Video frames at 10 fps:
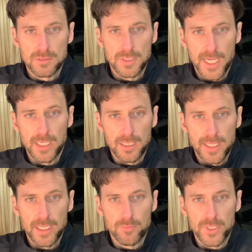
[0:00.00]
kind of
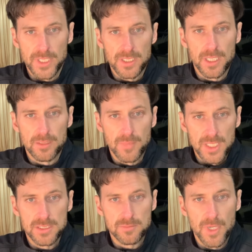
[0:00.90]
like what Elon
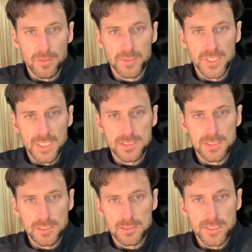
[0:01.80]
Musk probably does
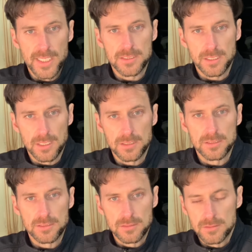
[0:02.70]
to Tesla
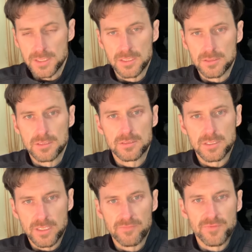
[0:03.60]
to
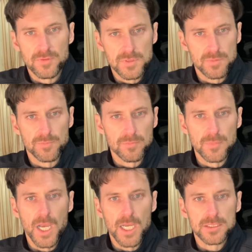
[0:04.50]
confuse
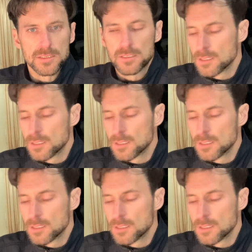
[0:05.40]
us.